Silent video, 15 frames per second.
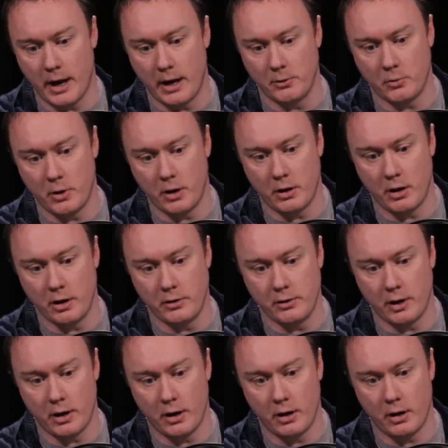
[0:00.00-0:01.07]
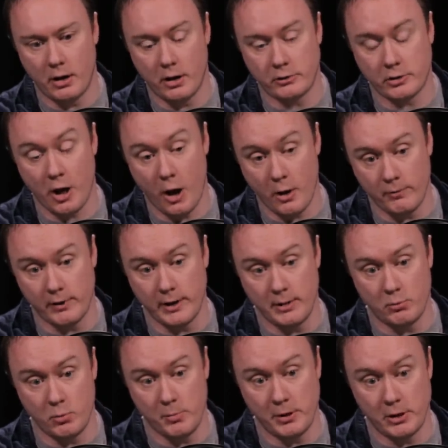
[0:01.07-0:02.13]
and we're and uh, so
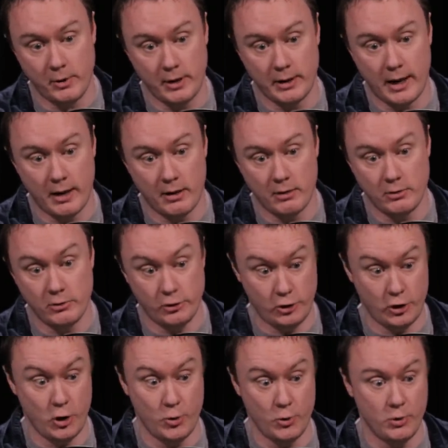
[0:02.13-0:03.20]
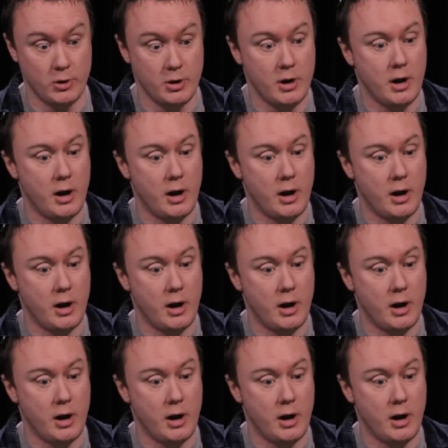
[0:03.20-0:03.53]
hopefully we'll be doing that soon.